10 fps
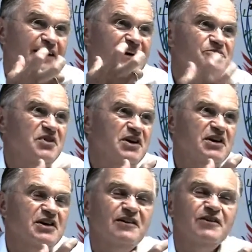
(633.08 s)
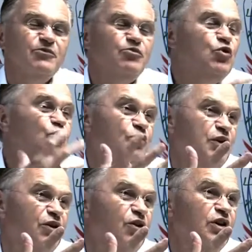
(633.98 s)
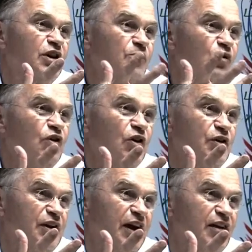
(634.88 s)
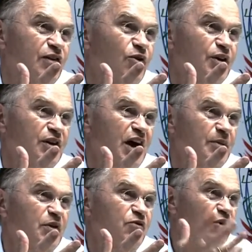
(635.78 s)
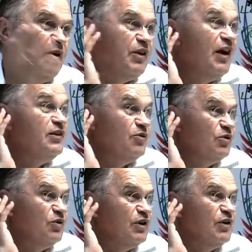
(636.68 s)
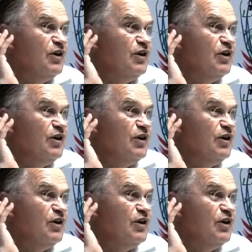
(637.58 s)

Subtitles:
can be beautifully heard in the musical text all the time if you are attentive to it.